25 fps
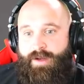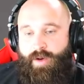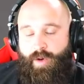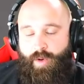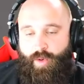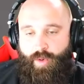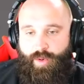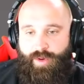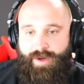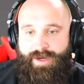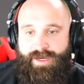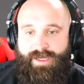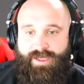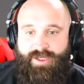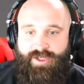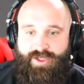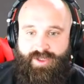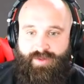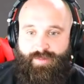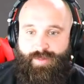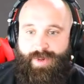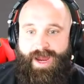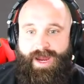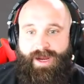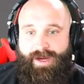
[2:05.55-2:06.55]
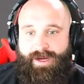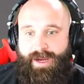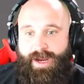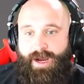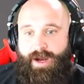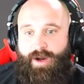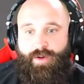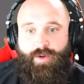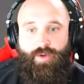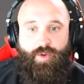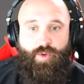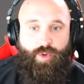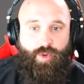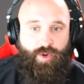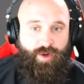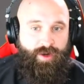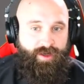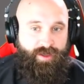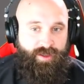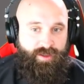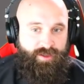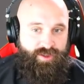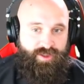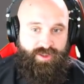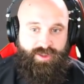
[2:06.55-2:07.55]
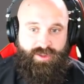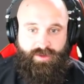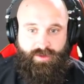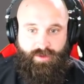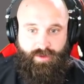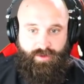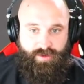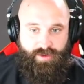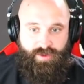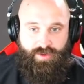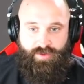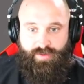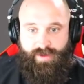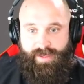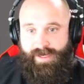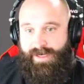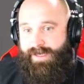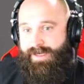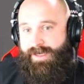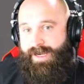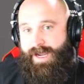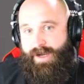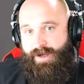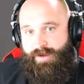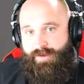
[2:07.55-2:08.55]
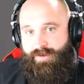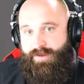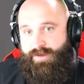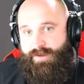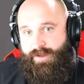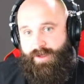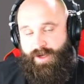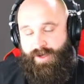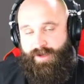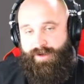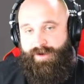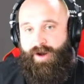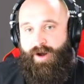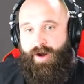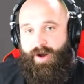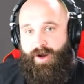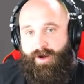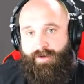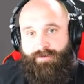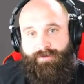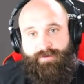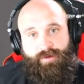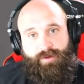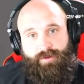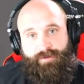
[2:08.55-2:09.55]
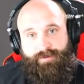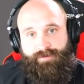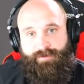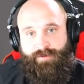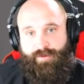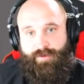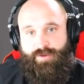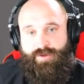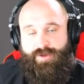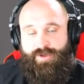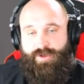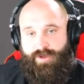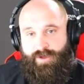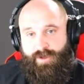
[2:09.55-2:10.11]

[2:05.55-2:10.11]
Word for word: Or he could just back out, or it could just go straight and now cut off your future